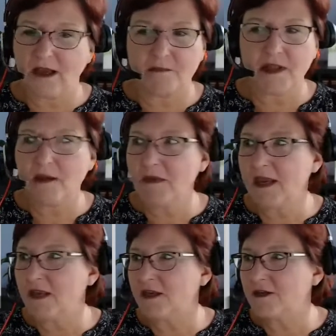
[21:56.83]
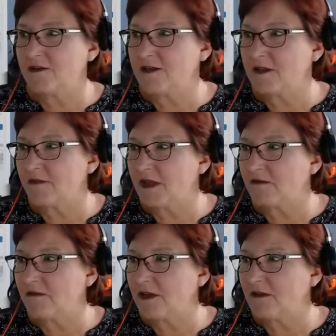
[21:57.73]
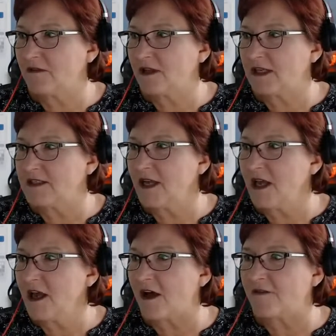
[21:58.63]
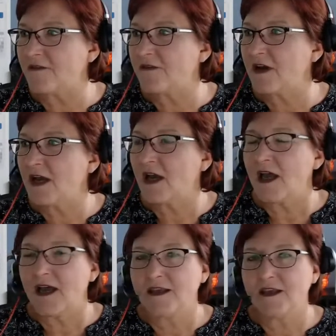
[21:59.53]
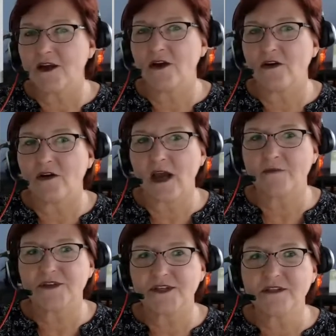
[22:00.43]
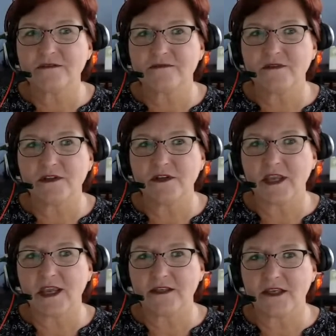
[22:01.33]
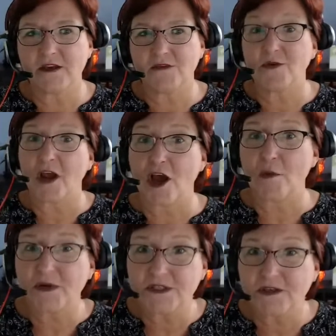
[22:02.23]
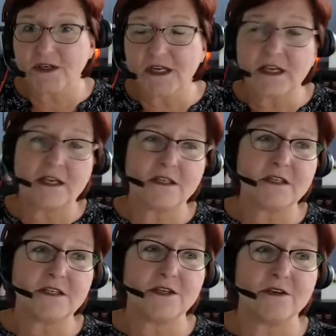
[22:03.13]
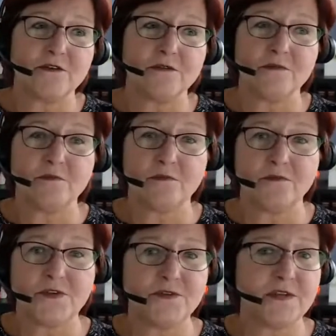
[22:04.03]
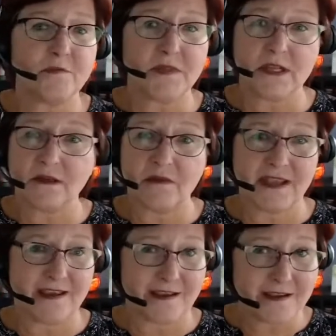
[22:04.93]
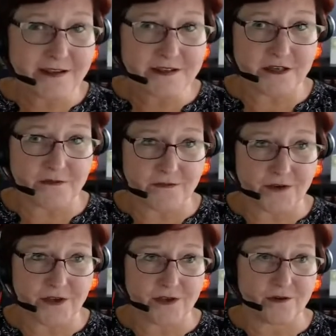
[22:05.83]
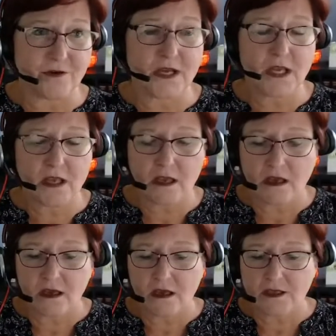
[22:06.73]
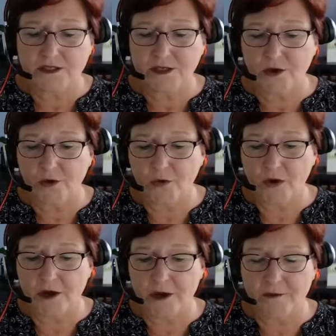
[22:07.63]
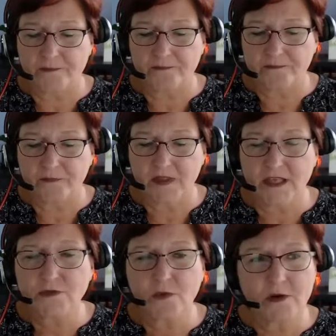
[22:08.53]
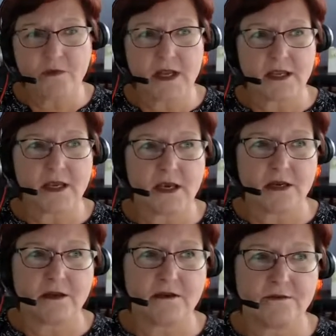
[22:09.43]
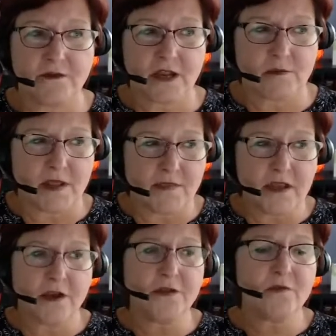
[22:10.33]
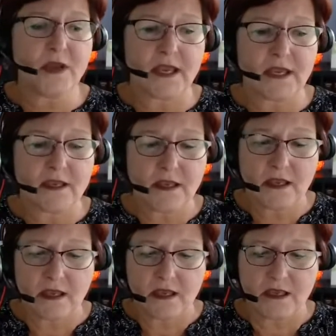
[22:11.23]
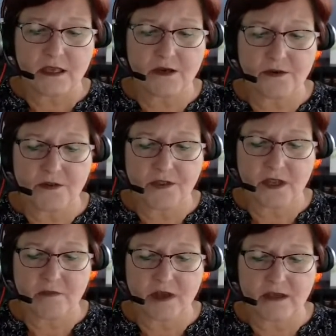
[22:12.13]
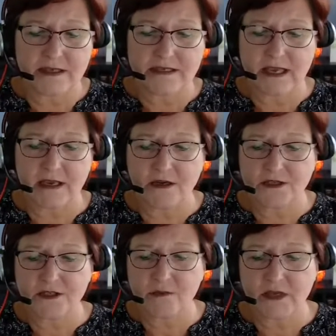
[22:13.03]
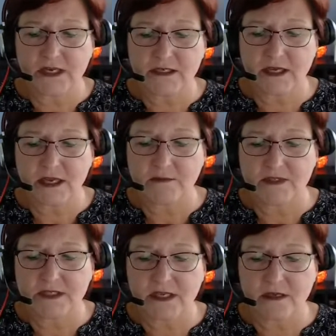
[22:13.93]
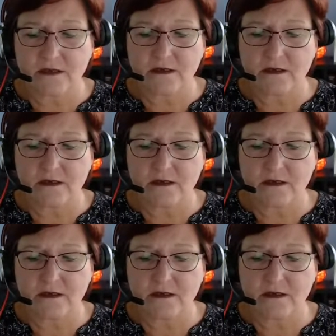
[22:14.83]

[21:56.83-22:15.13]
I'm not making you do something really, really tough. I'm just looking to give you opportunity to do something to make it easier for you. So that's one way to kind of frame it. The other way, to think about is, I hear so many times that